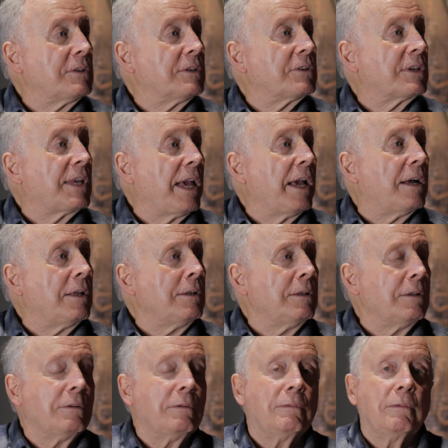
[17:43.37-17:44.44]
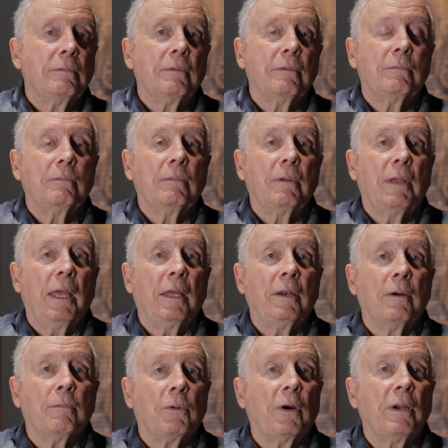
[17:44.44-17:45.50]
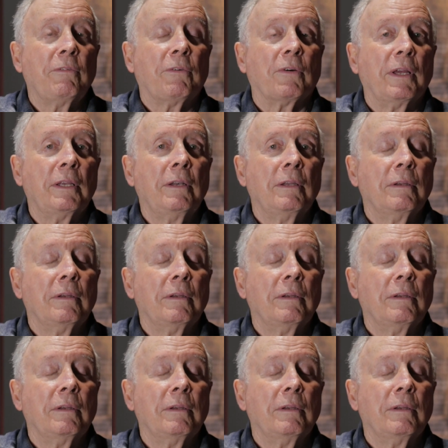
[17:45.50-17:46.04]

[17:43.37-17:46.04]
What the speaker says: this gal and her boyfriend.